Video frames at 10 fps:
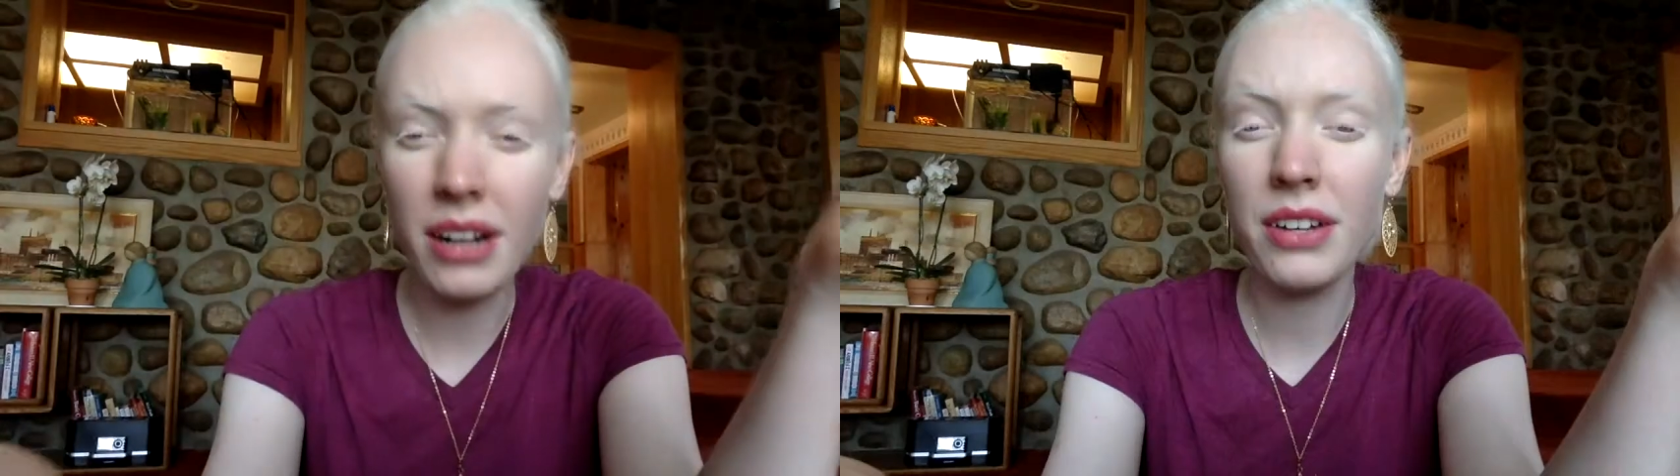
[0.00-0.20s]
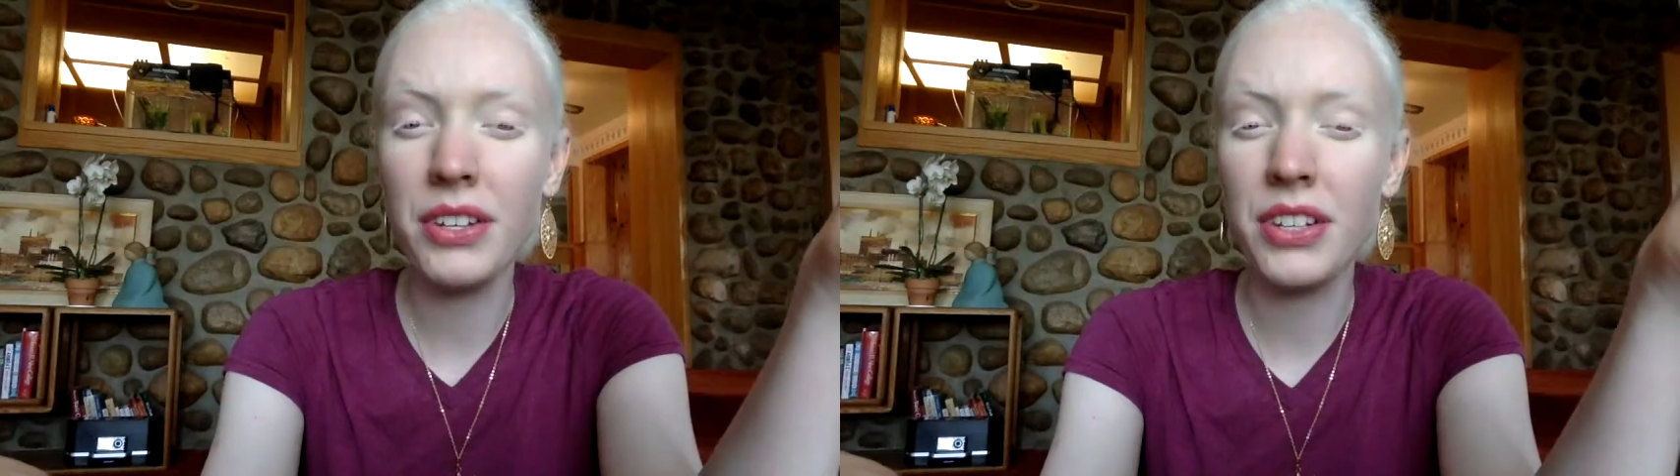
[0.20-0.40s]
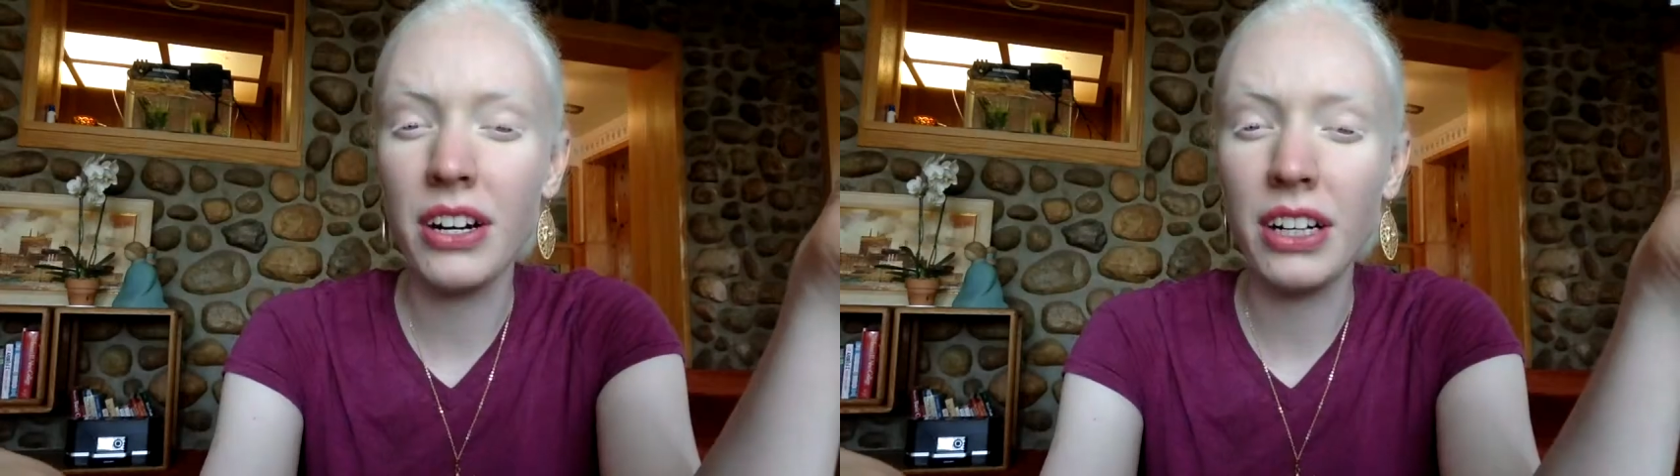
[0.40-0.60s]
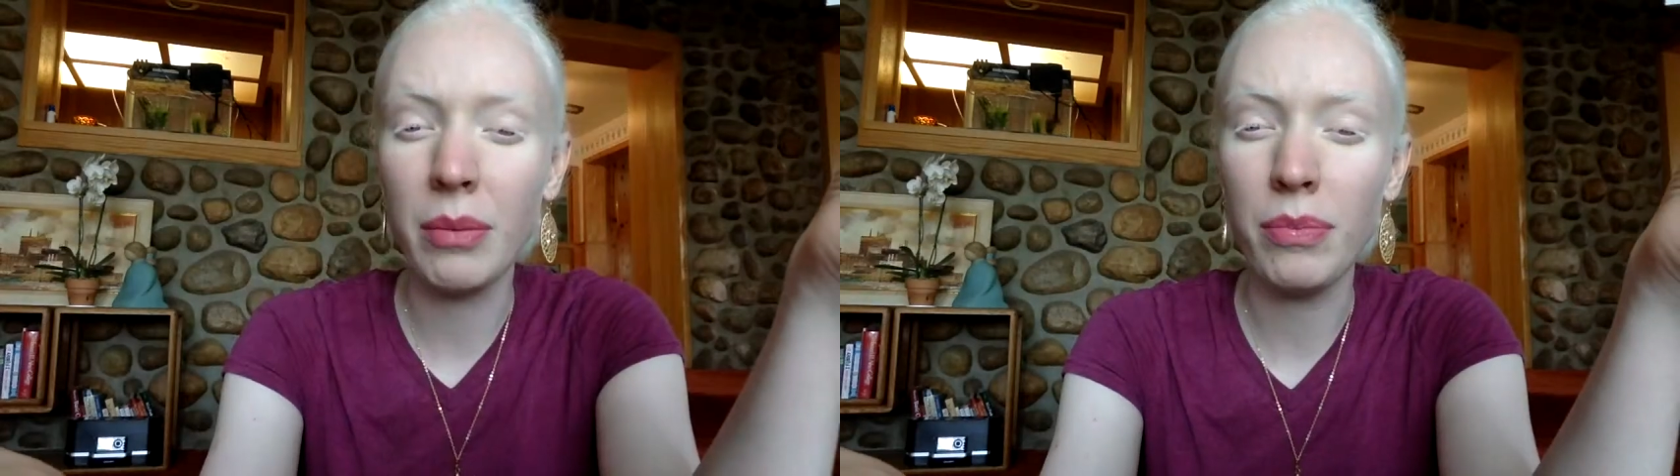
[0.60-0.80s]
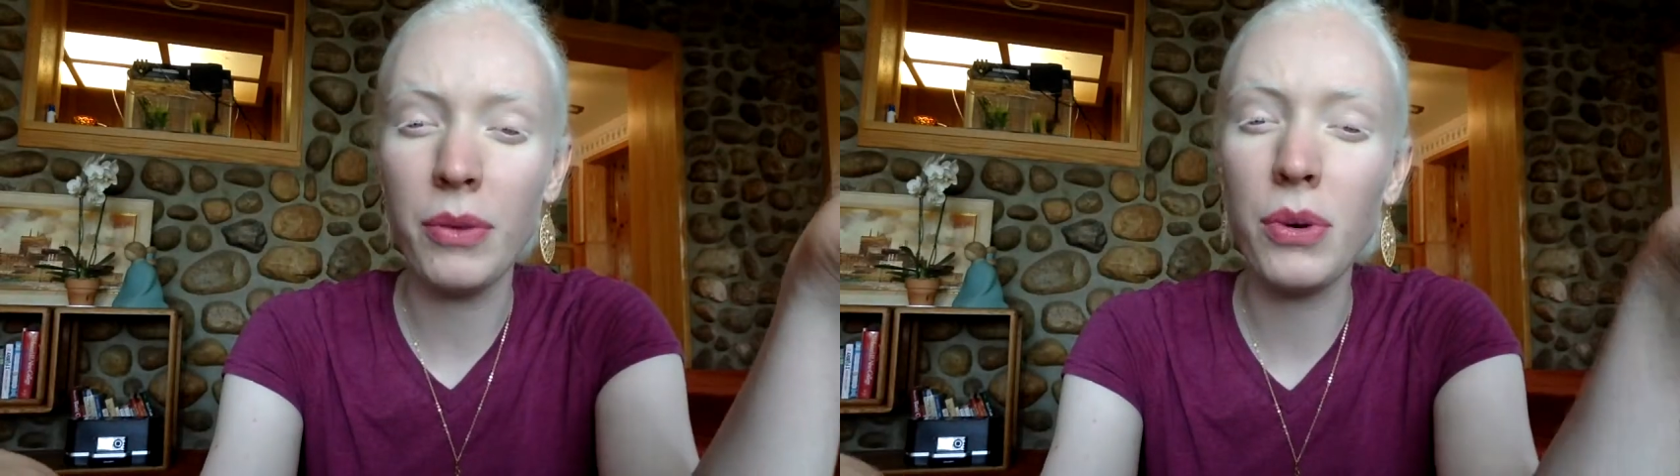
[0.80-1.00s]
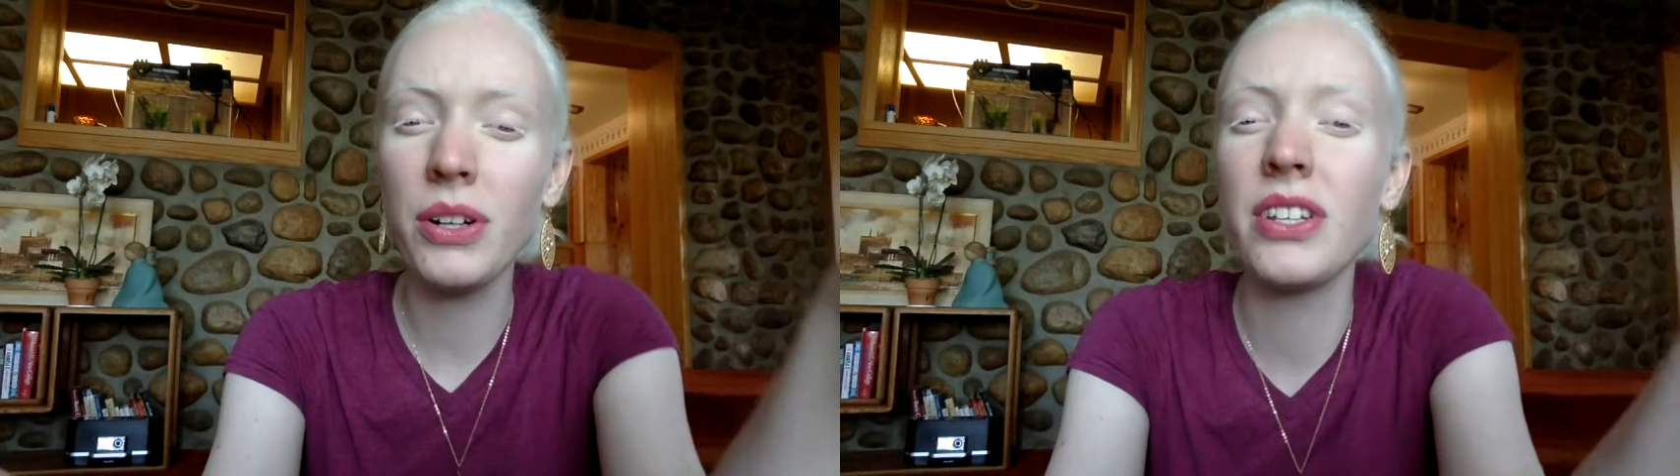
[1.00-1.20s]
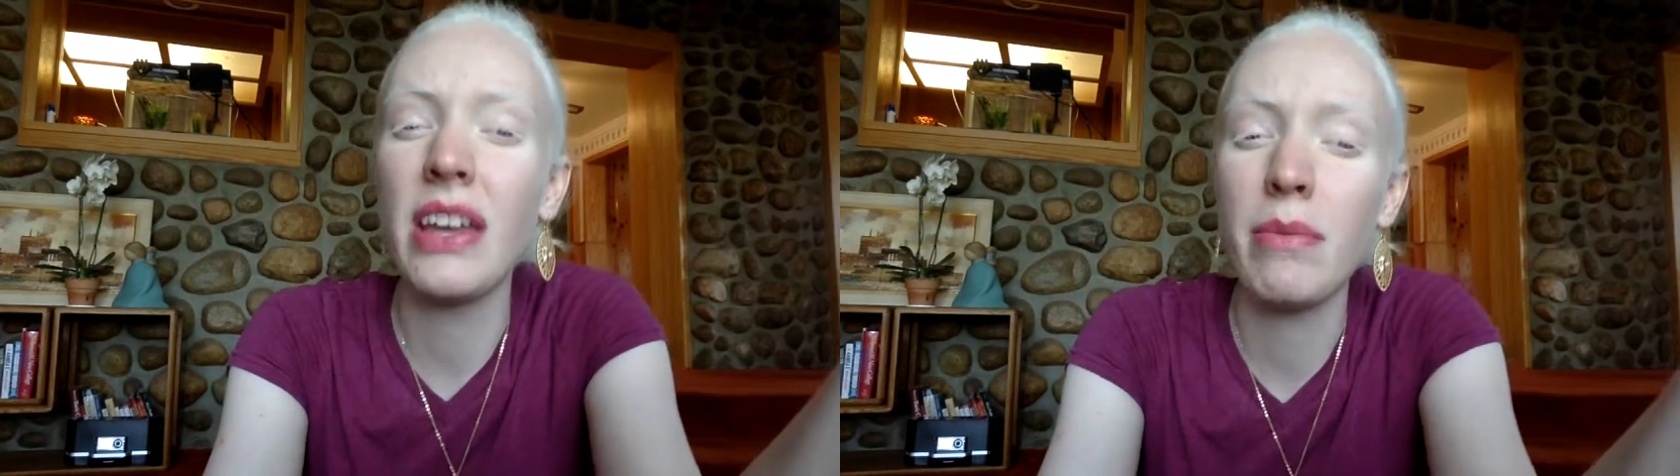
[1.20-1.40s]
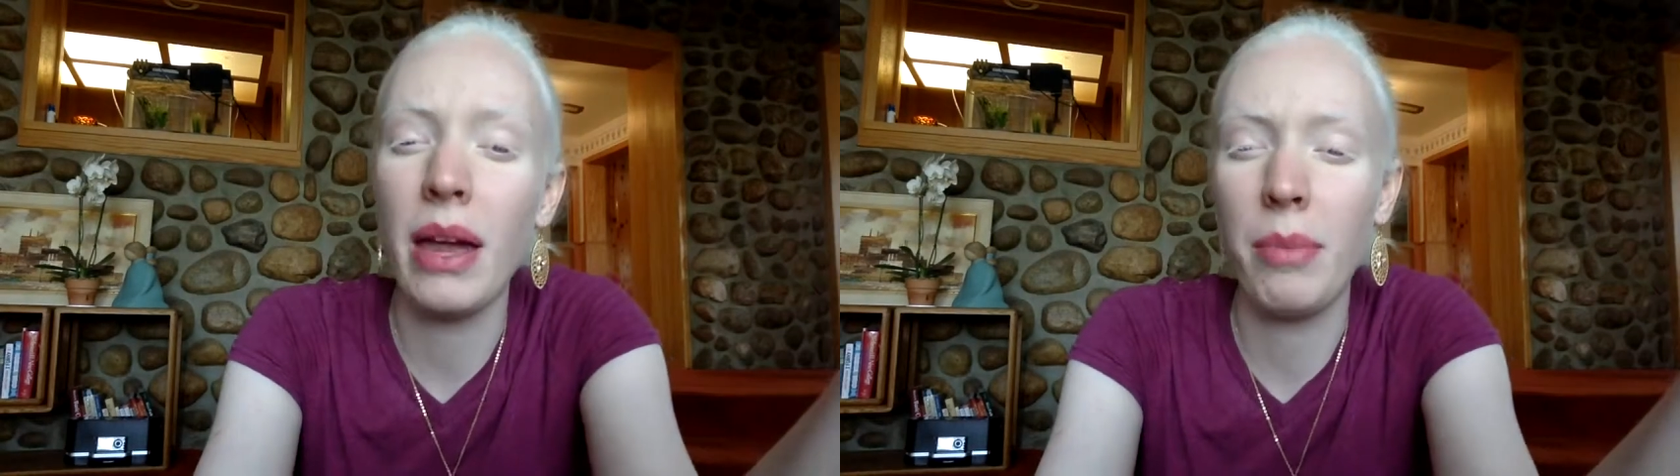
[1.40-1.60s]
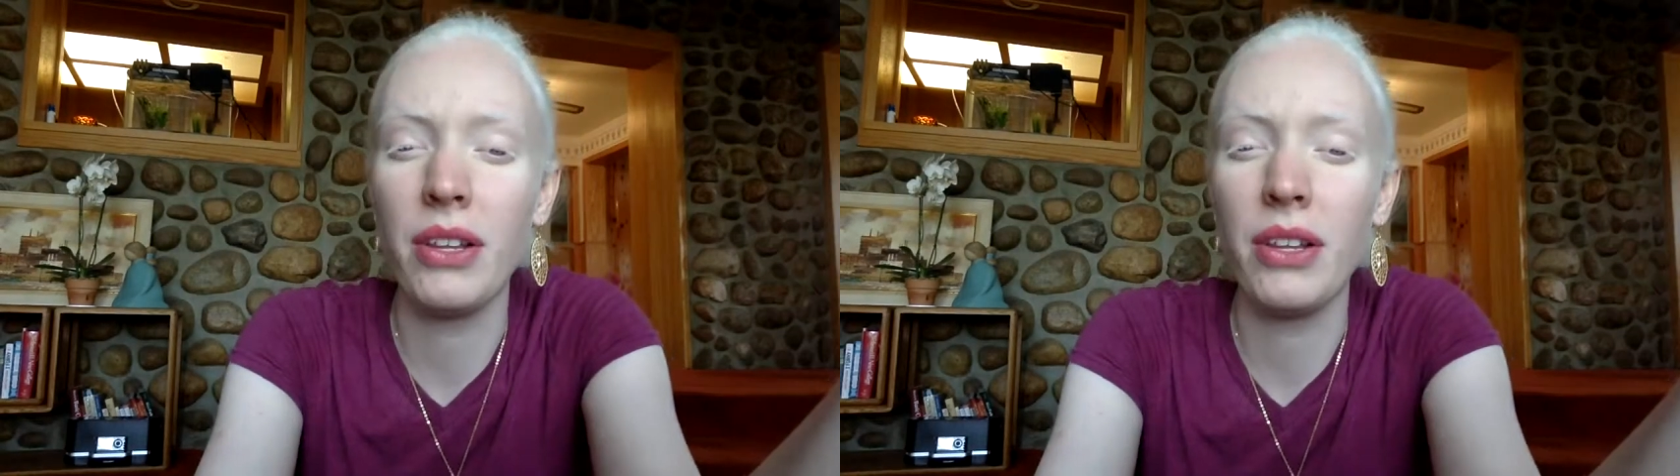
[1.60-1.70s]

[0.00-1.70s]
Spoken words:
not necessarily, the words they may